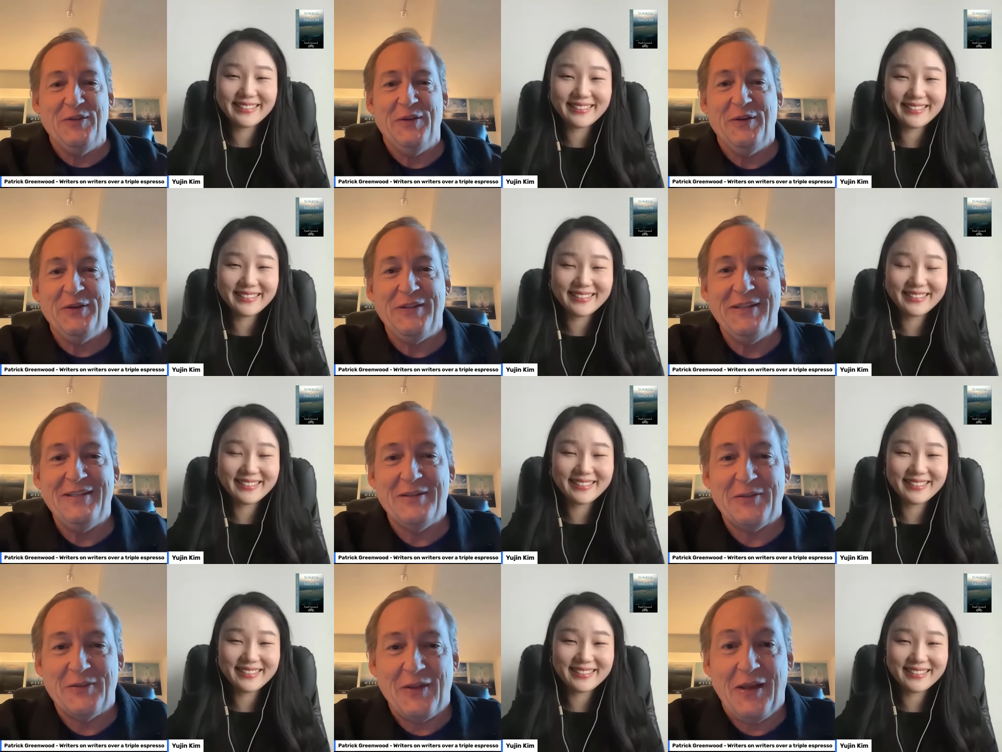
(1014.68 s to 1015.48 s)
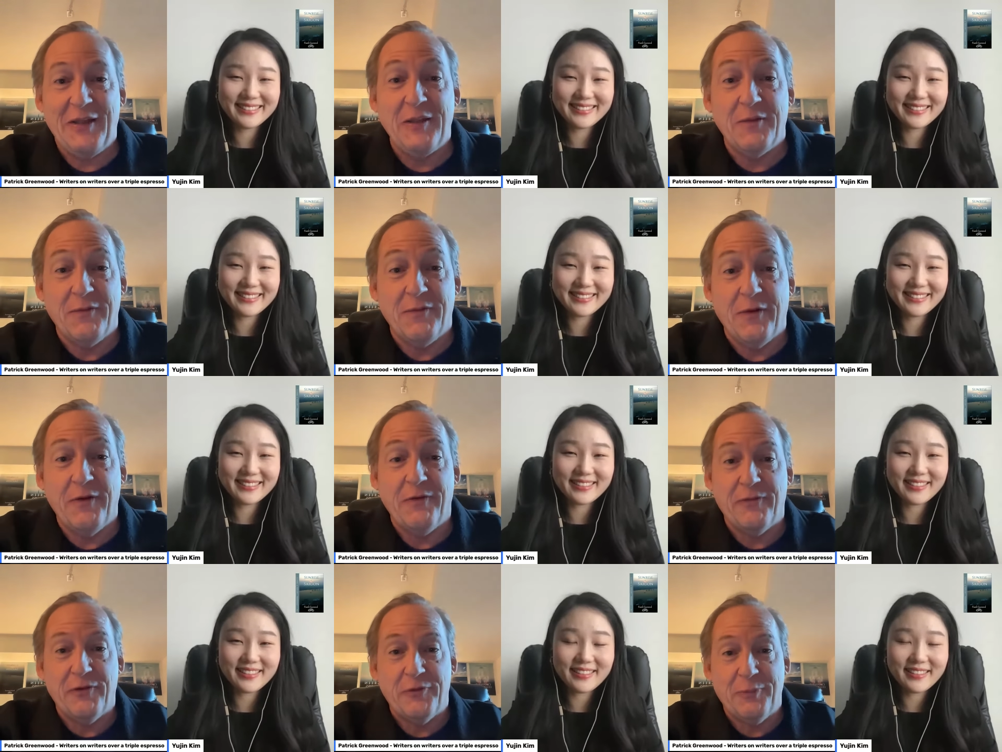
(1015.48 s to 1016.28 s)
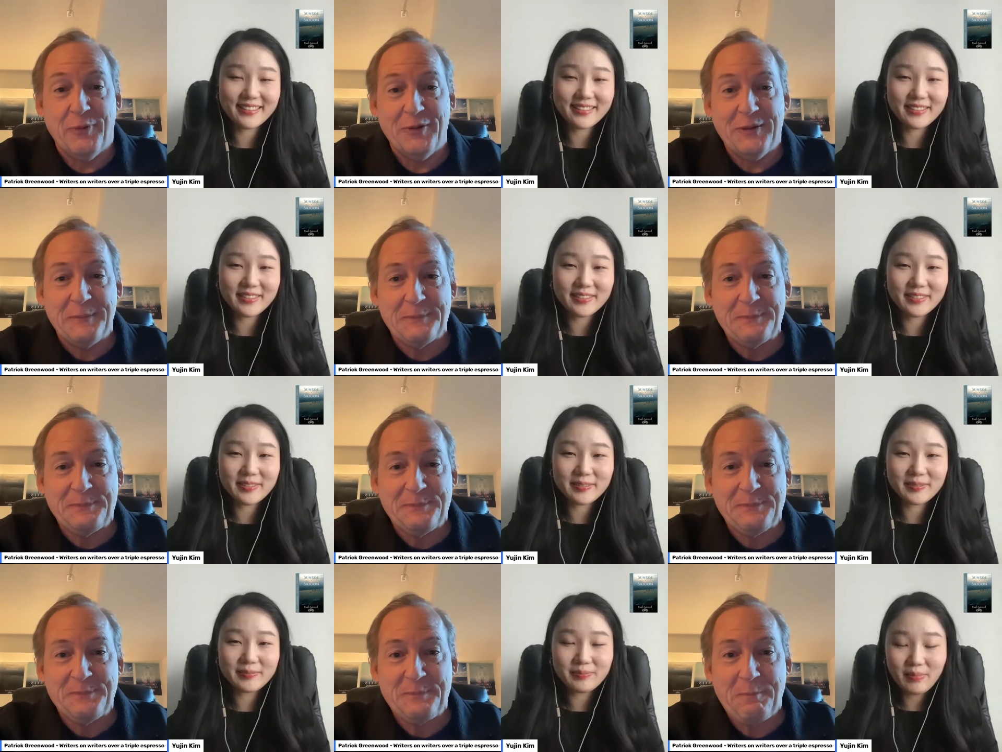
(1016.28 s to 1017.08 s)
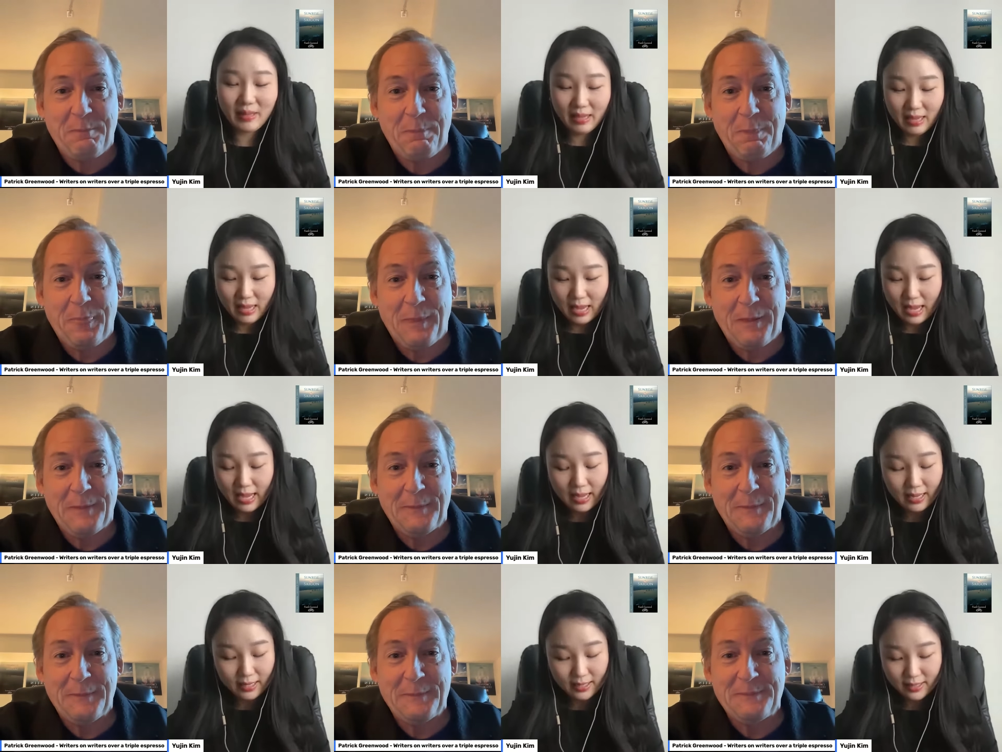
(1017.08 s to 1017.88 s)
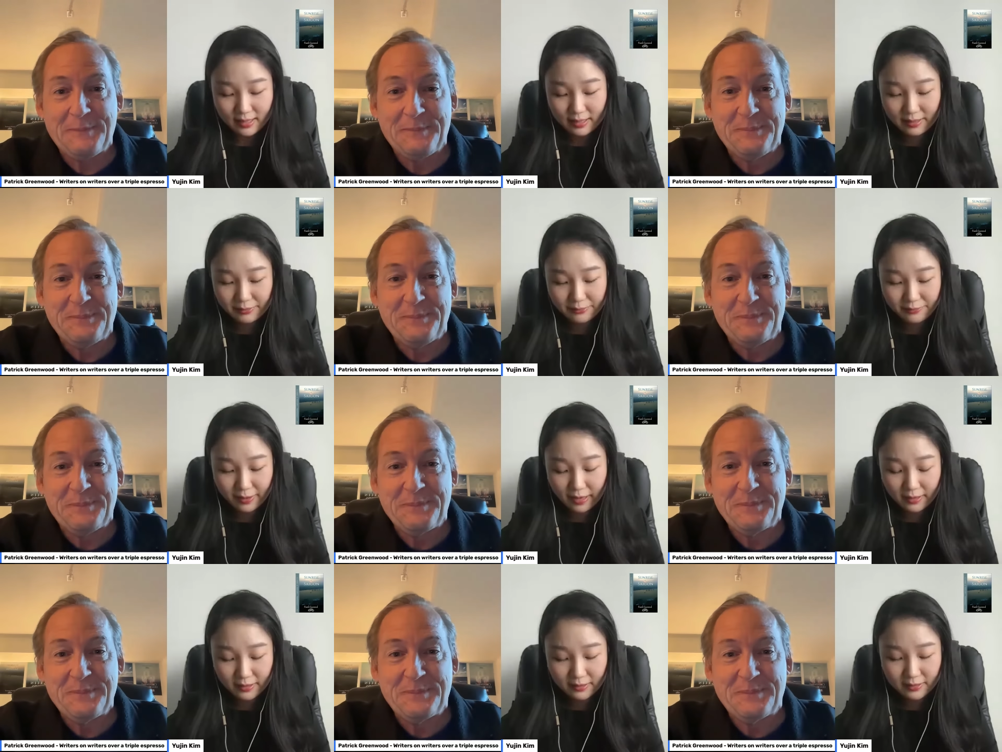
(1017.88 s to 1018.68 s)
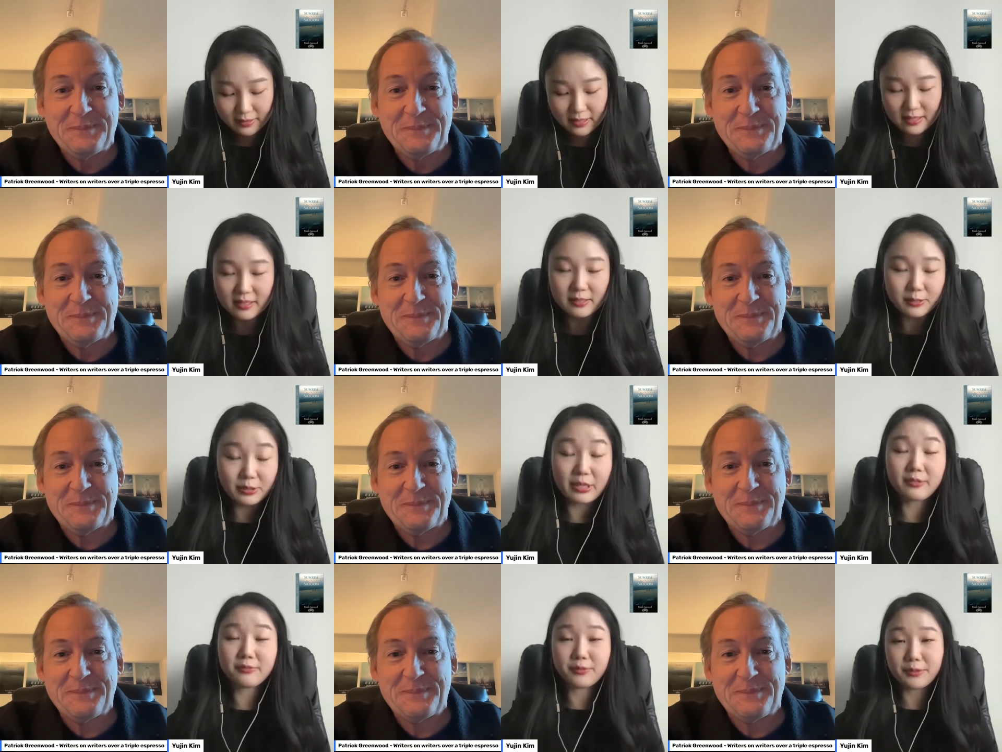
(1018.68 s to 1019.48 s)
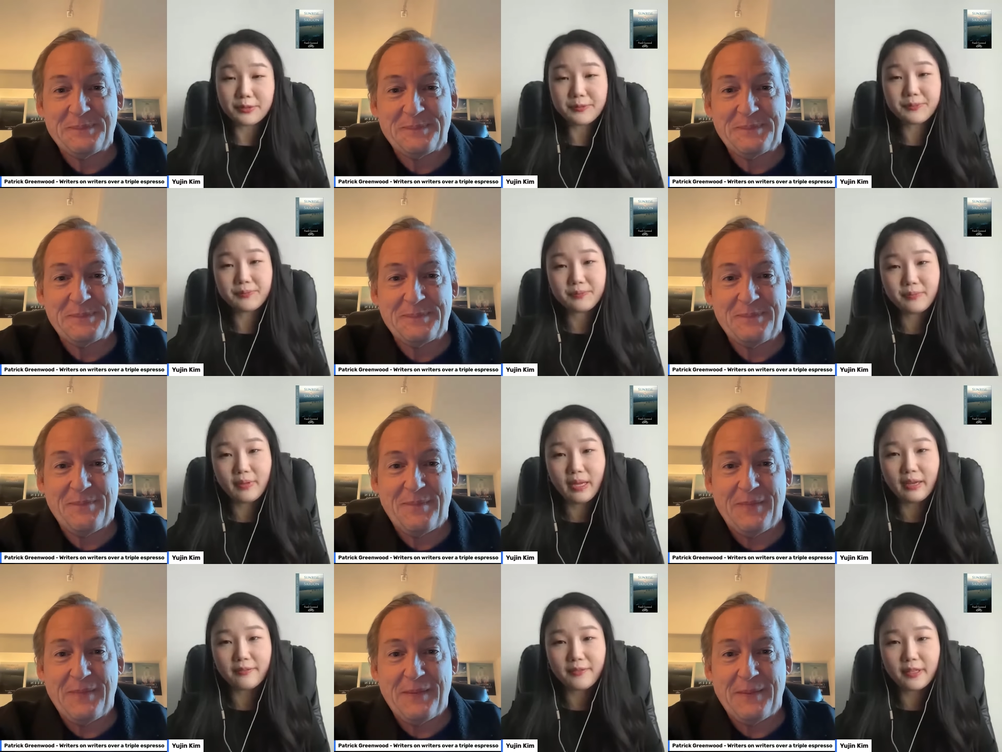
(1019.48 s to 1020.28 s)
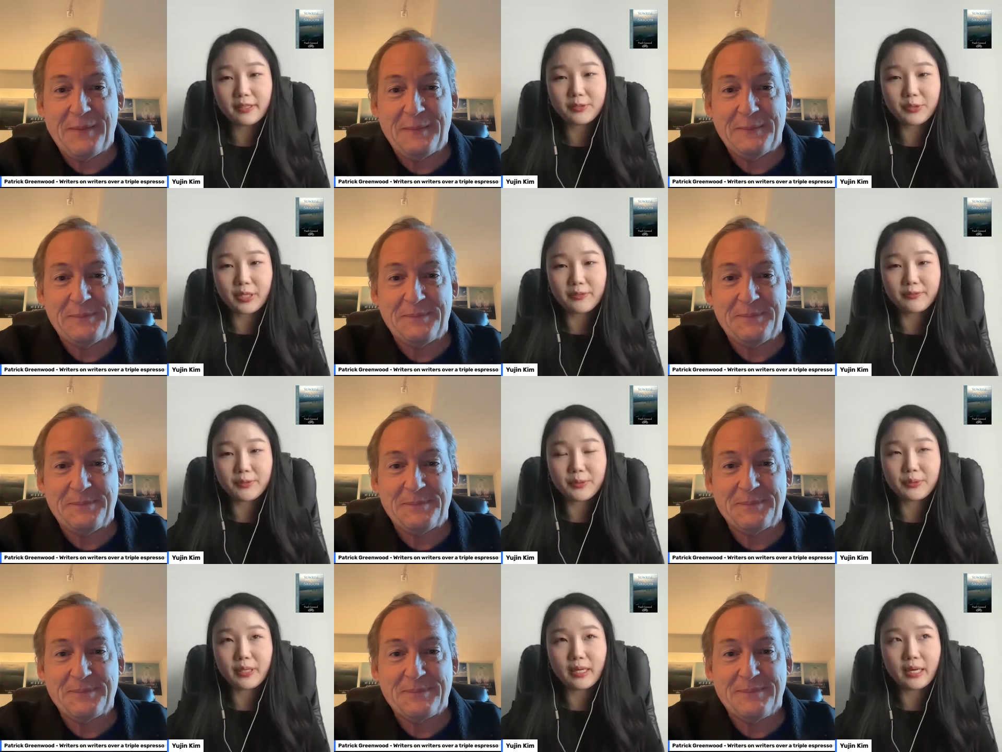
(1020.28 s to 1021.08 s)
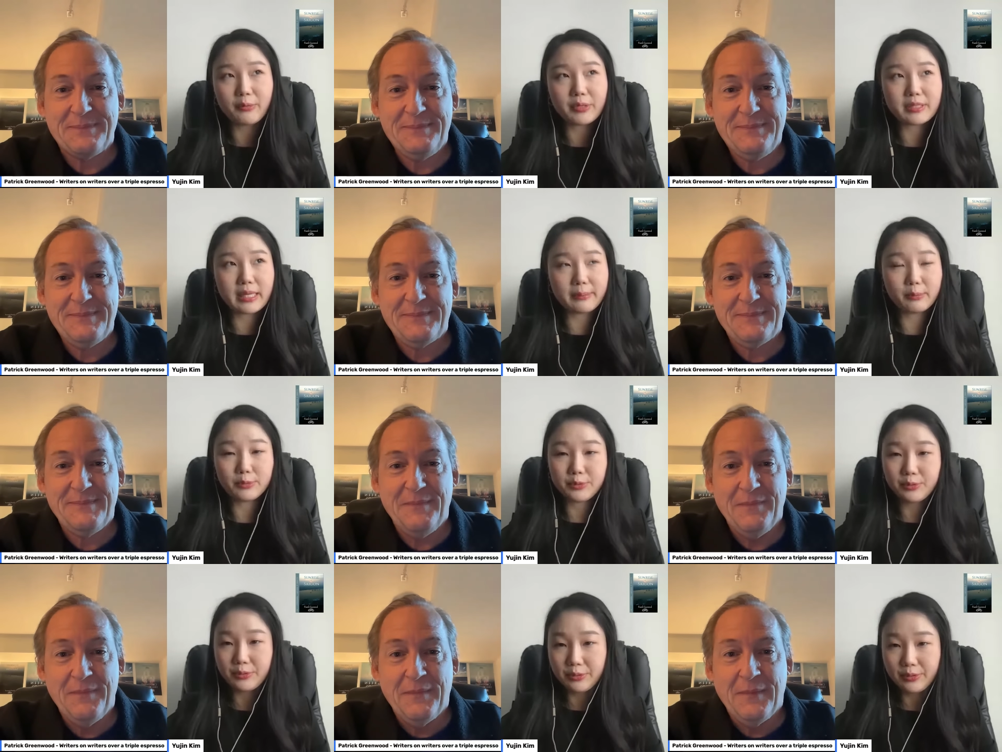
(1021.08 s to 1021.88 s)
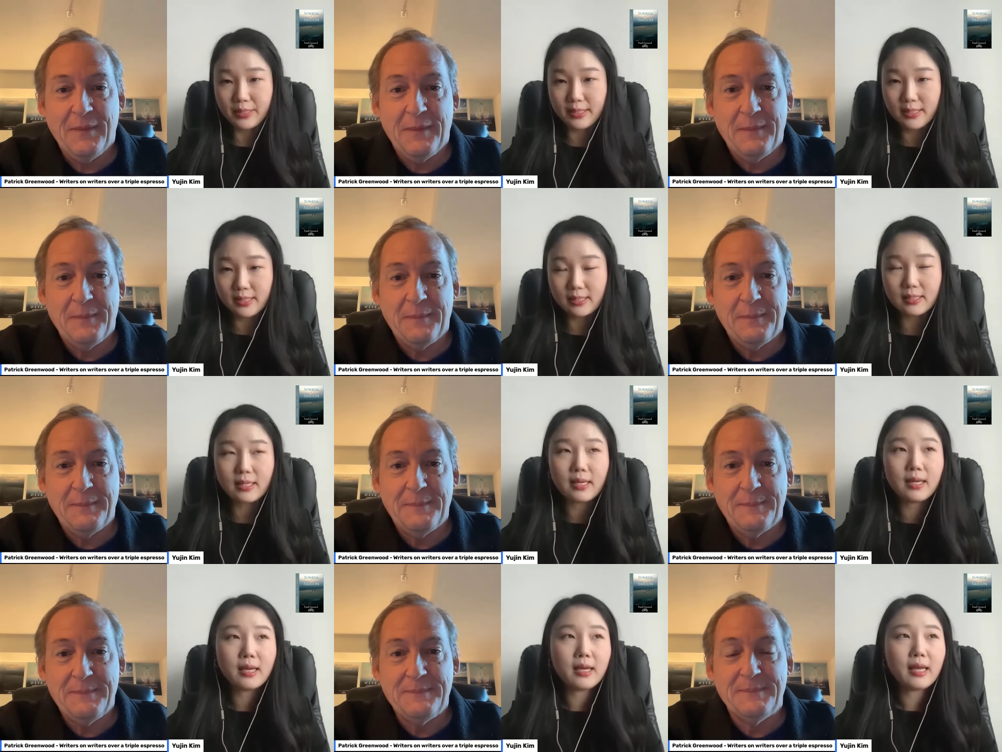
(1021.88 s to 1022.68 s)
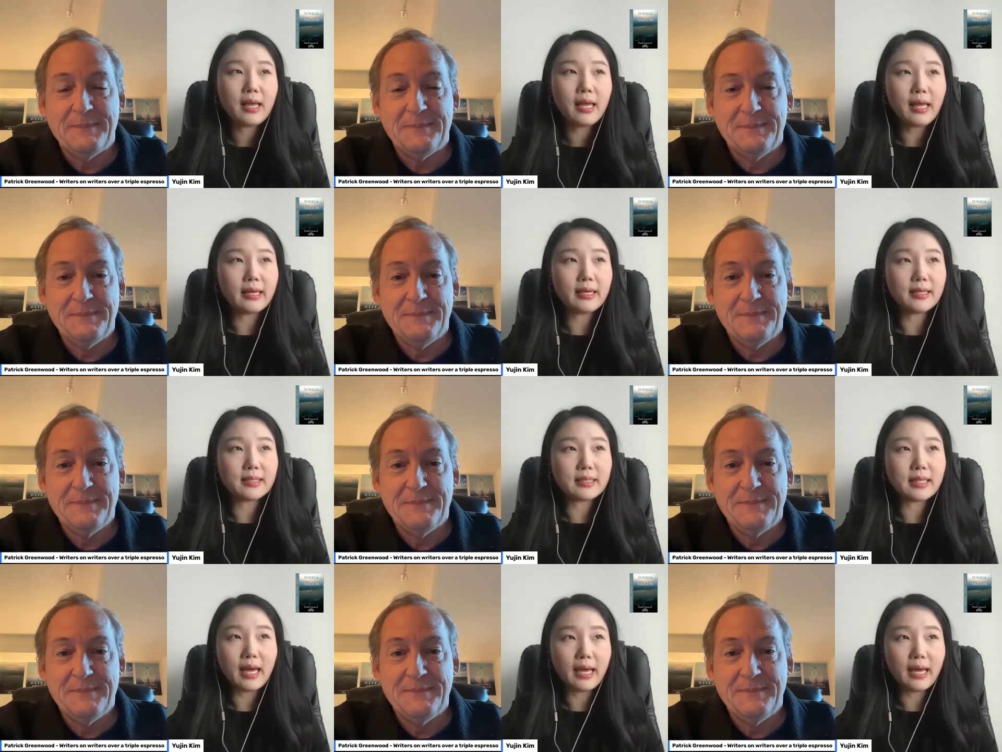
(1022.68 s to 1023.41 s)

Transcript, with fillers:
Speaker 1: feel to sign the very first book?
Speaker 2: I felt grateful. I felt grateful that I was able to do this. And